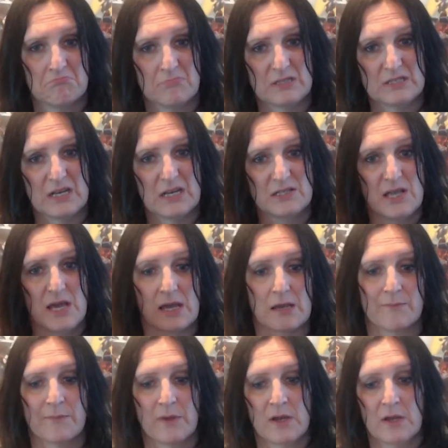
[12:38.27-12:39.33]
Fantastic.
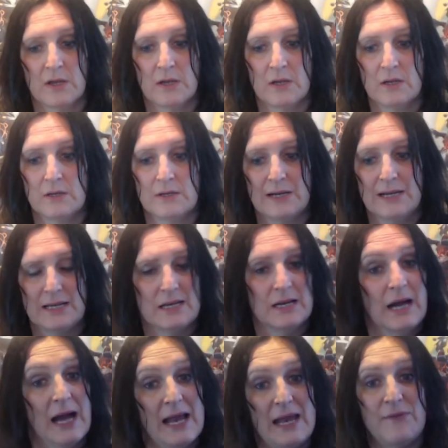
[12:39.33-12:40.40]
Right,
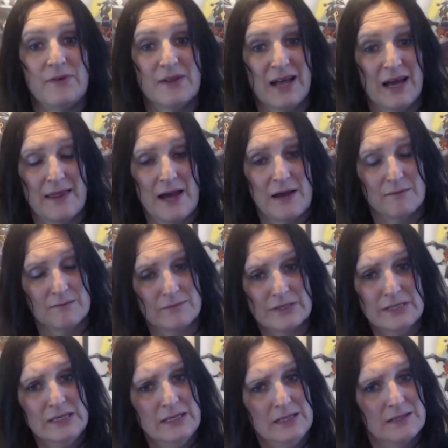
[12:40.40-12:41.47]
and if you like that,
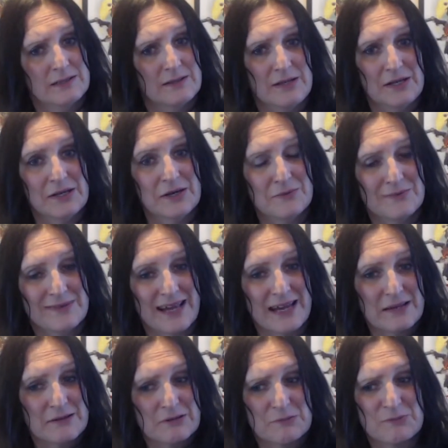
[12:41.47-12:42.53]
please, you know,
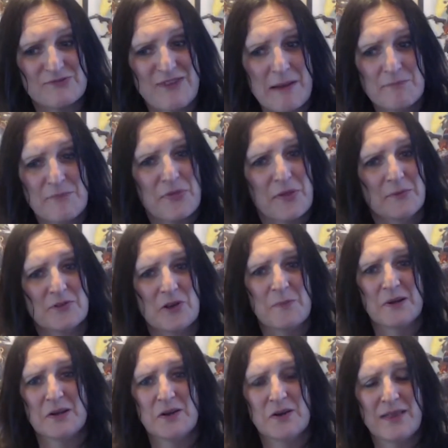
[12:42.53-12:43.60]
like, subscribe, thumbs
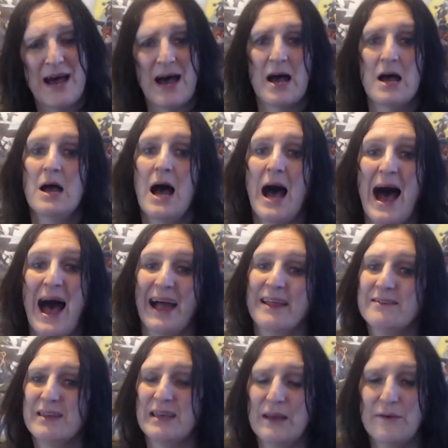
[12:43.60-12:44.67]
up, and all that.
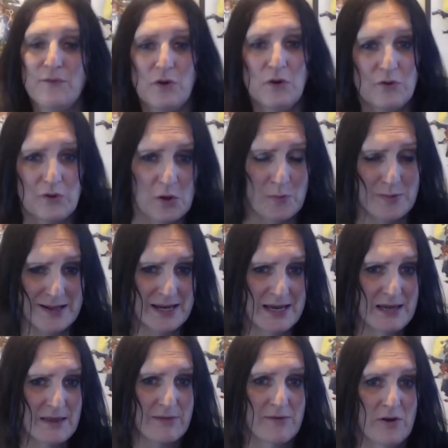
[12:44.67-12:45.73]
And if you do play
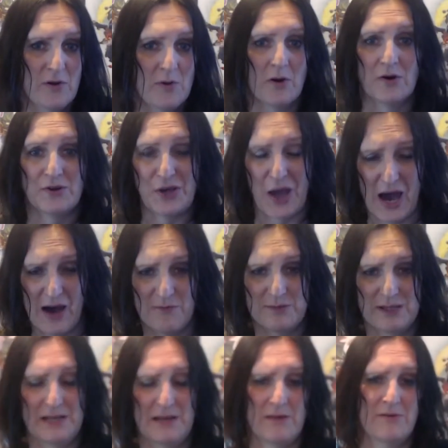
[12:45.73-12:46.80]
it through, or you have
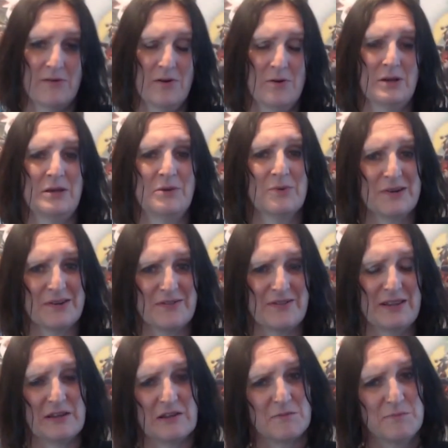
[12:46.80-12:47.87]
played it through, and you want to see
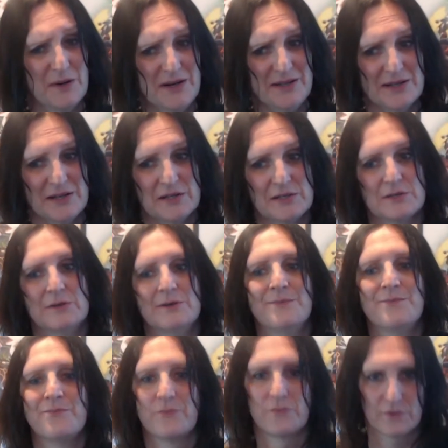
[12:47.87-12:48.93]
the spoilers,
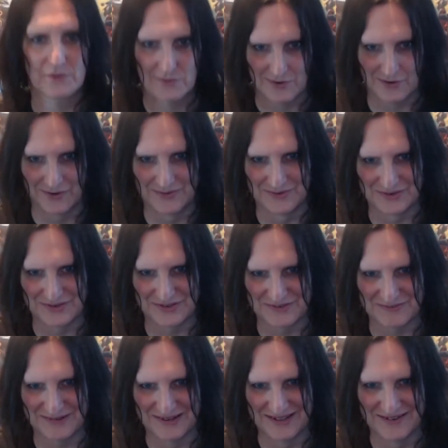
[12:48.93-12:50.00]
go and watch the
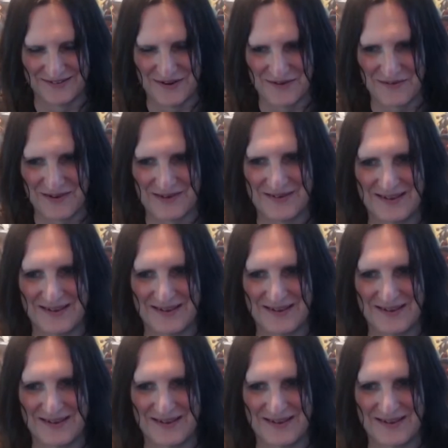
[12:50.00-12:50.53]
spoiler review.